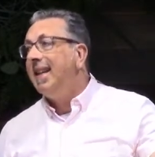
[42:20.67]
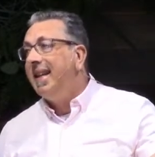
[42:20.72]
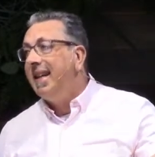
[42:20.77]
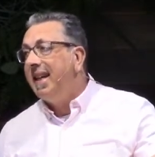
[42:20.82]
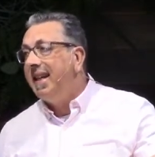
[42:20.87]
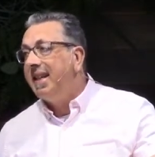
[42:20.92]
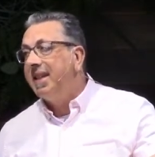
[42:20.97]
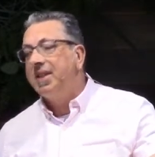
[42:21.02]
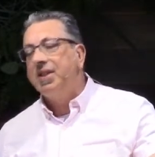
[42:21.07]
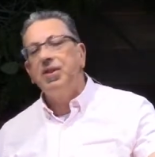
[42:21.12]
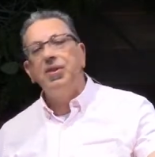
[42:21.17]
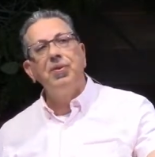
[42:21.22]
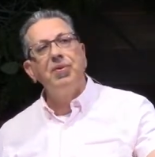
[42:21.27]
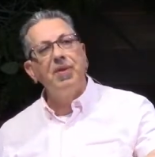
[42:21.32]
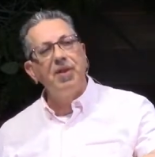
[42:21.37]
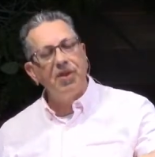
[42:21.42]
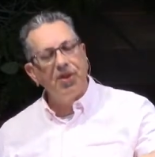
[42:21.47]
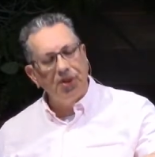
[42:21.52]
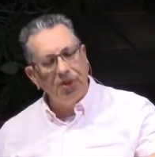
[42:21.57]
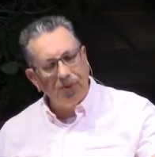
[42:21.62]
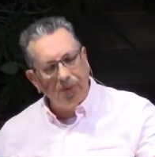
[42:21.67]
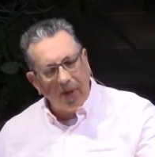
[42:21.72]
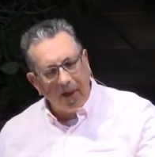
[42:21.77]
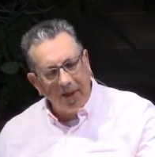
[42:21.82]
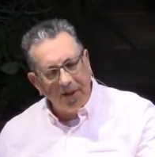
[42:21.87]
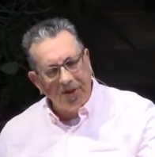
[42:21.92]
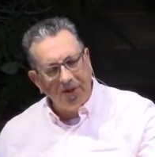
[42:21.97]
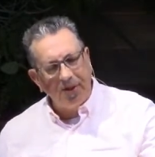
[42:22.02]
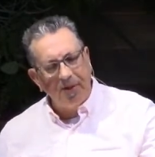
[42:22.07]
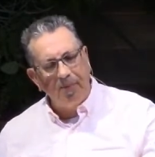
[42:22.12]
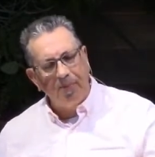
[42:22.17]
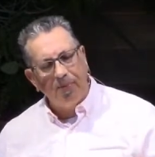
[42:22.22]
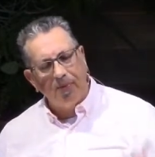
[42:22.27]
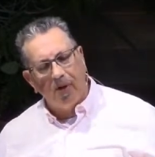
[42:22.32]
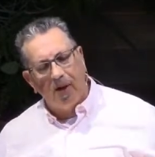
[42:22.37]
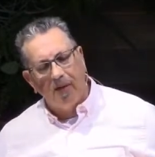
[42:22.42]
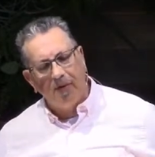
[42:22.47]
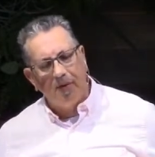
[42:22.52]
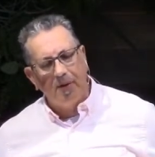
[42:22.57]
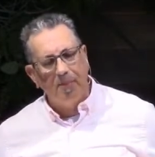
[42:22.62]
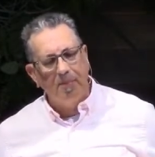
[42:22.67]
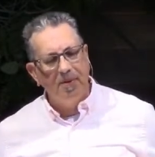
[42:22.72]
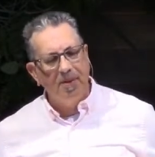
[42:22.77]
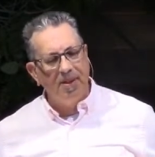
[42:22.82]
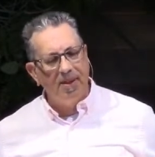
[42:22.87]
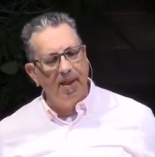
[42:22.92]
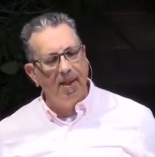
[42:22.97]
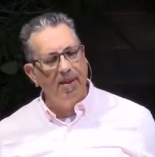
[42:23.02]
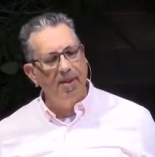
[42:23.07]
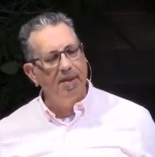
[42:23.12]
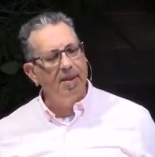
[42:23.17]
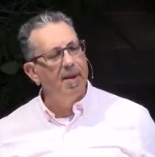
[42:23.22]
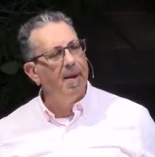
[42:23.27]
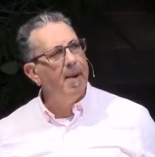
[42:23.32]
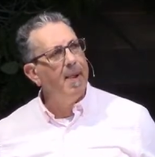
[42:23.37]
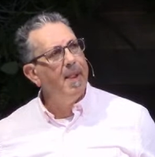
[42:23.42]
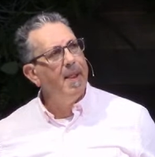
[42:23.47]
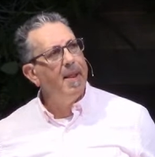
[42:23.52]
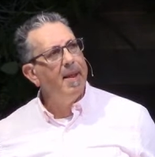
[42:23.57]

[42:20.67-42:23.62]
leads to destruction, Proverbs says.